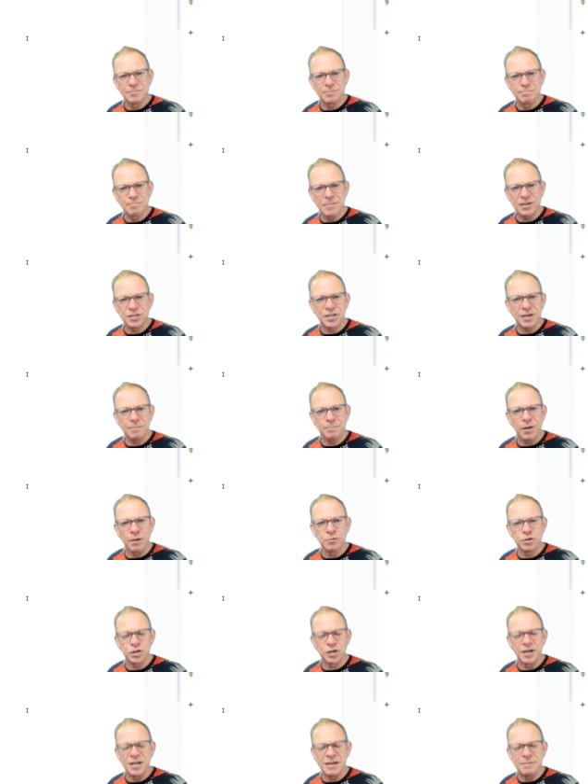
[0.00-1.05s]
magic
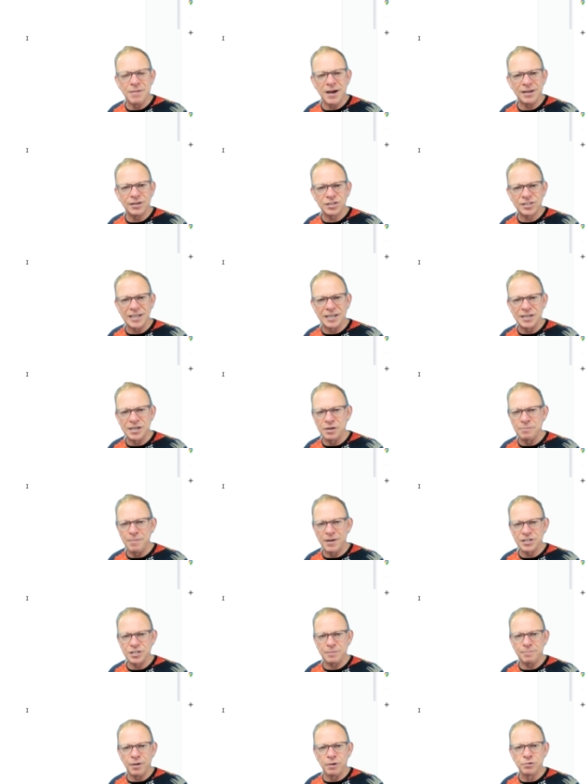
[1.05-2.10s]
potion emails, sending you
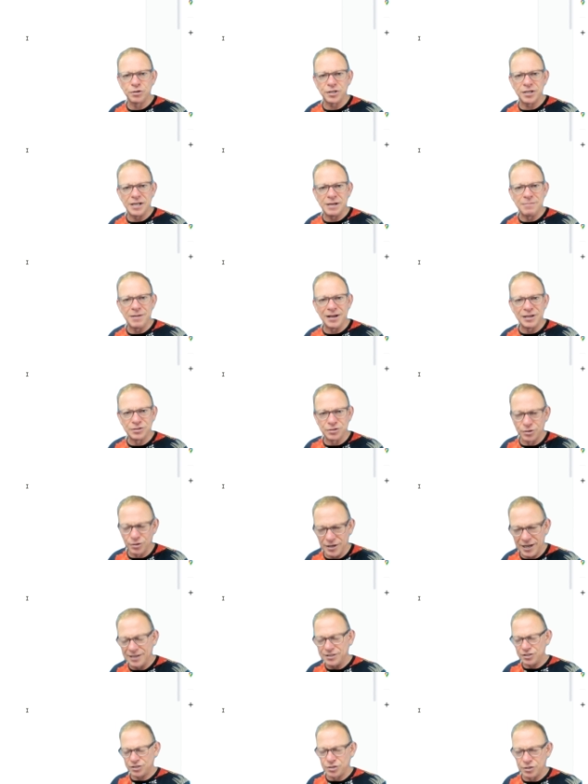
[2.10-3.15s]
magic potion emails and all
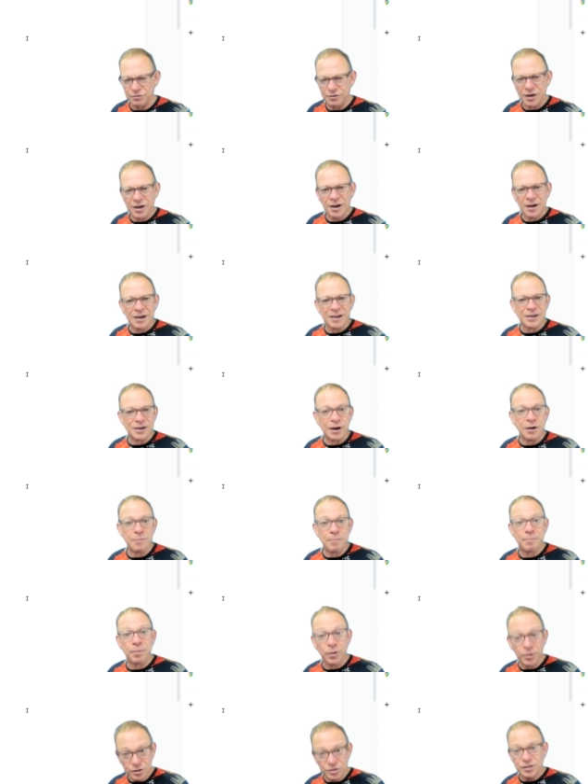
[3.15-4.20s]
that stuff, you know,
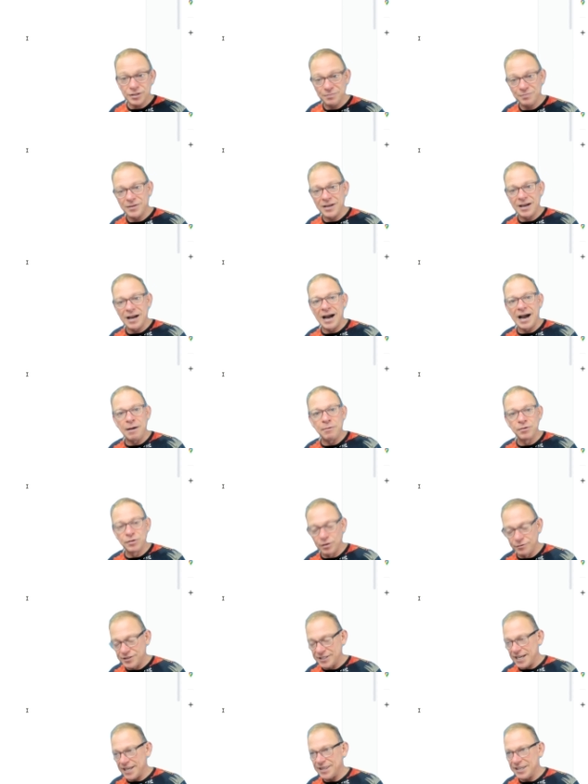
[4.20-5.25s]
but I would love
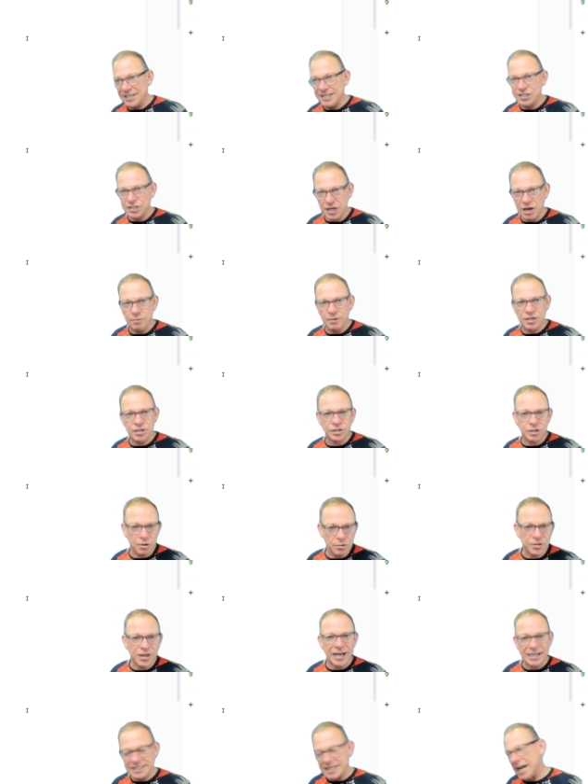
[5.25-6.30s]
to get the list going so
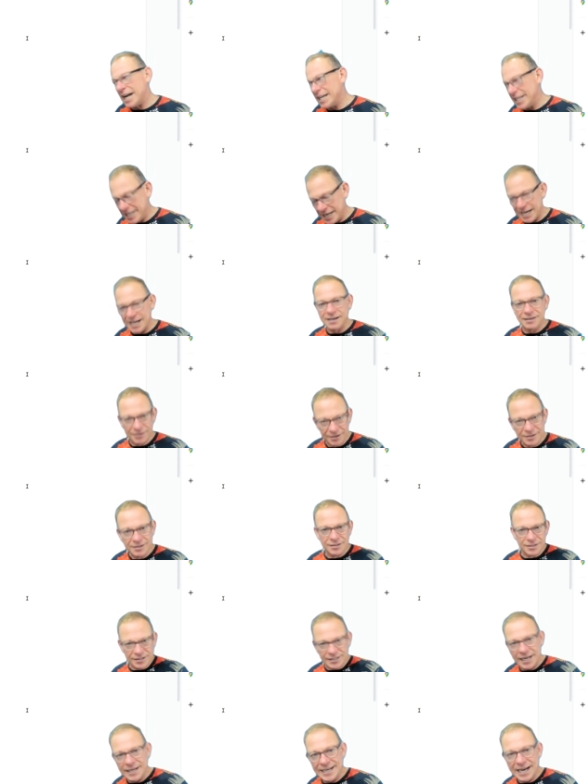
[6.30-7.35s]
that I can
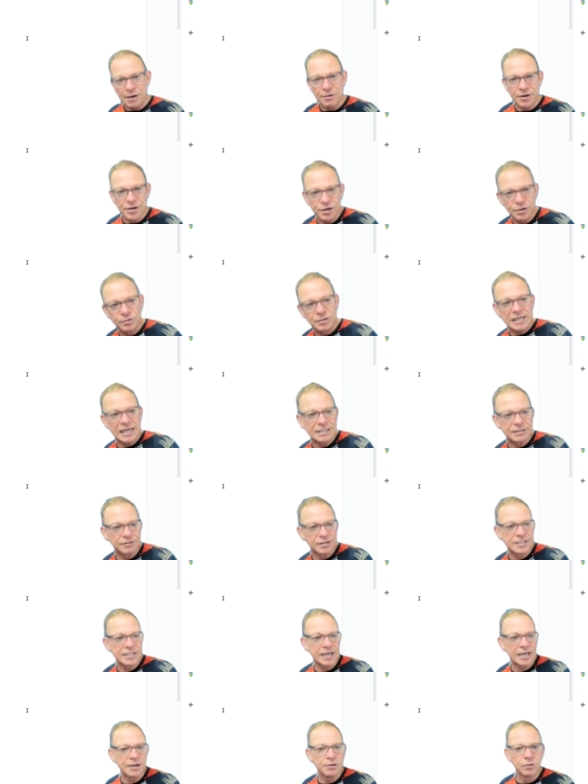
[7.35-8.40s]
send out a newsletter and
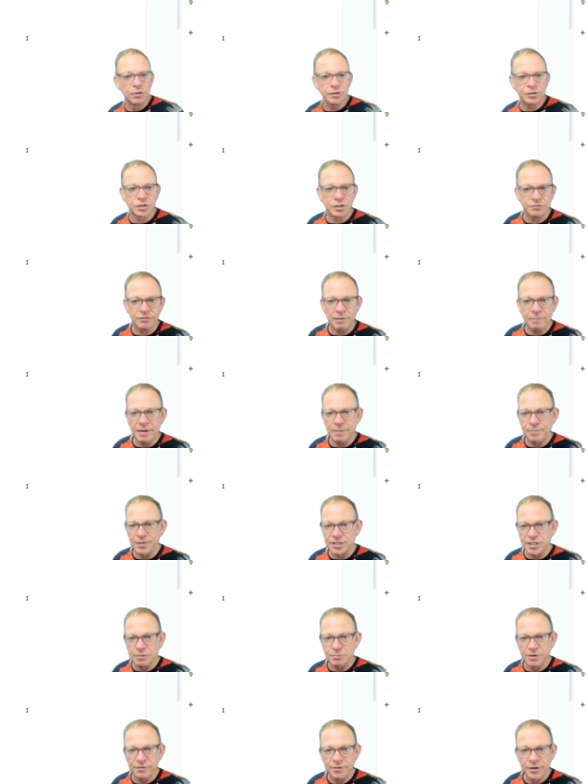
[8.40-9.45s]
tell you all the stuff I've been
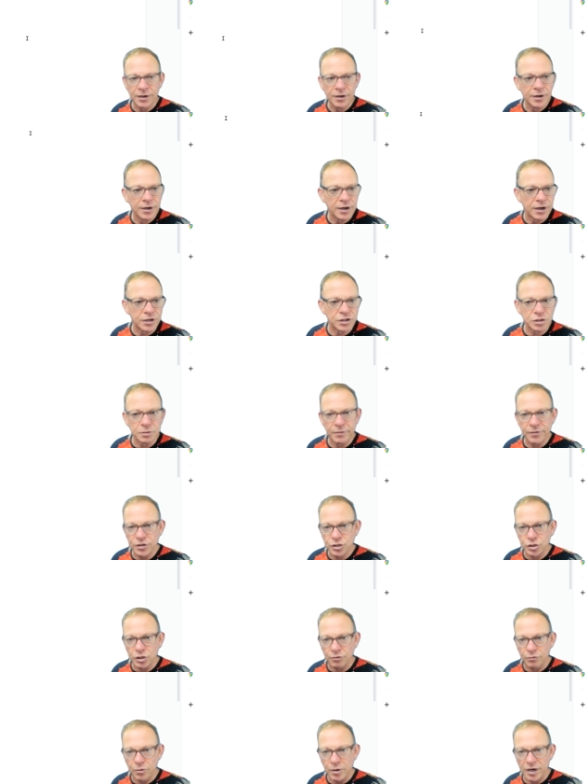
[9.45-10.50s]
busy with and some of the
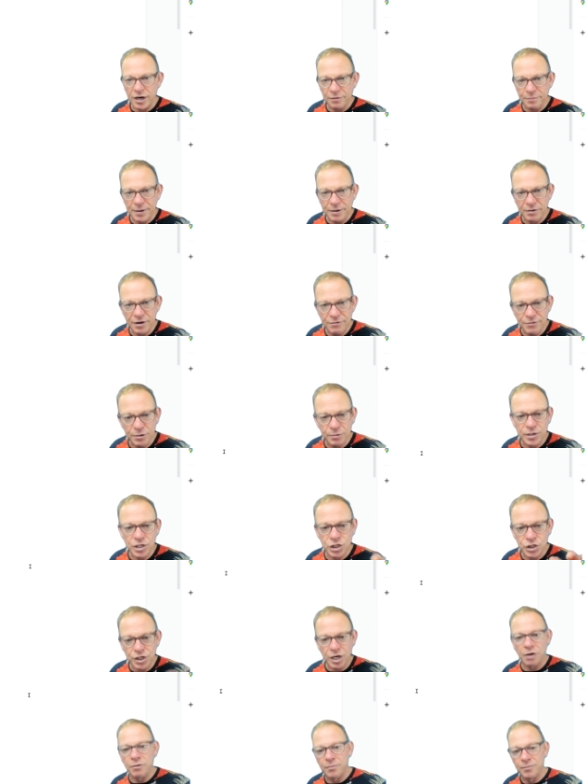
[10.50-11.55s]
software I've been reviewing.
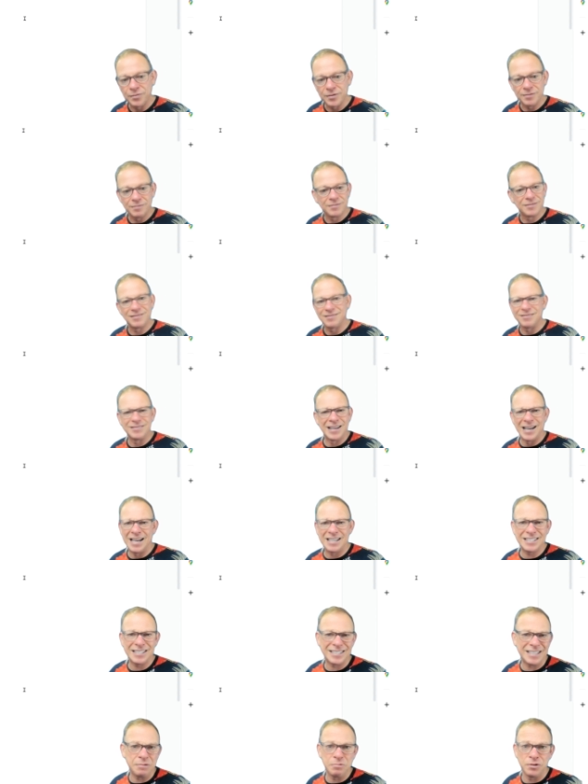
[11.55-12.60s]
So, as
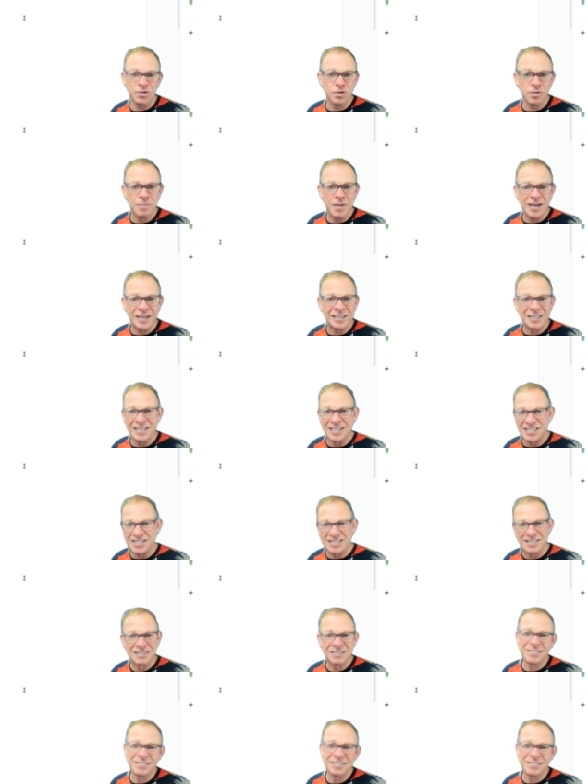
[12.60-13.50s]
I say with all mailing lists,